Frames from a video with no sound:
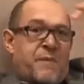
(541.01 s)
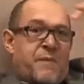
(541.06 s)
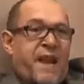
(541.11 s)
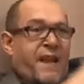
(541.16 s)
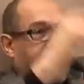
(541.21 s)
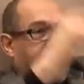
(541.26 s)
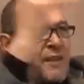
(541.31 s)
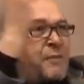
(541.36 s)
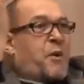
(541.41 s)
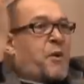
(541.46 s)

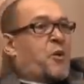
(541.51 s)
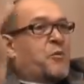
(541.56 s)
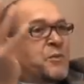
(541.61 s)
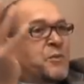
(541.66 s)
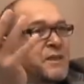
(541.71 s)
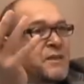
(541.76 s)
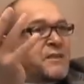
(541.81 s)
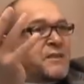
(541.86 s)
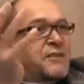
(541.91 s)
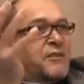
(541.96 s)
make the
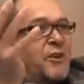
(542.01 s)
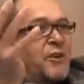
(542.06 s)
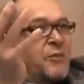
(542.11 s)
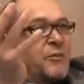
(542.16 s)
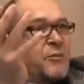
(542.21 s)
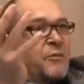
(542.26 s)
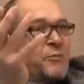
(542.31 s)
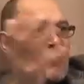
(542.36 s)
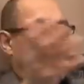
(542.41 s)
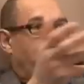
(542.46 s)
moment, you know,
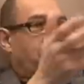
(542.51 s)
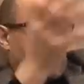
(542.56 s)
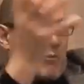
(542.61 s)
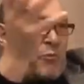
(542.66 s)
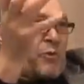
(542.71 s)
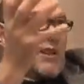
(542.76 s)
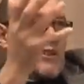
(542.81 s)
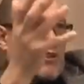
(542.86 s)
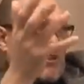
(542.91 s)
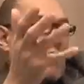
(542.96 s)

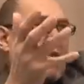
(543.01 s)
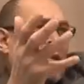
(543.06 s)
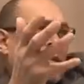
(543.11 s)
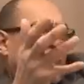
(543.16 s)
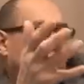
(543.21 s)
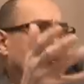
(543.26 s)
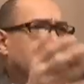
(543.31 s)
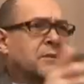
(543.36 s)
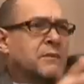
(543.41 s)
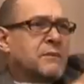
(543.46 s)
with
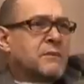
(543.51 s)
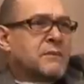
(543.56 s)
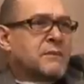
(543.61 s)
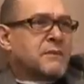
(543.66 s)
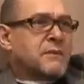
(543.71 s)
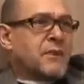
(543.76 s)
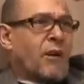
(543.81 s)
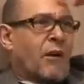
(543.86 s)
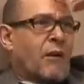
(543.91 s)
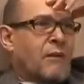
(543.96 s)
you,
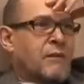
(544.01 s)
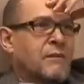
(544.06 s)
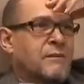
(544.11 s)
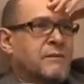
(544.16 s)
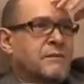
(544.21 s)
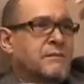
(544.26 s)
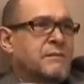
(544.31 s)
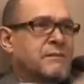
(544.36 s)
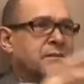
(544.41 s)
not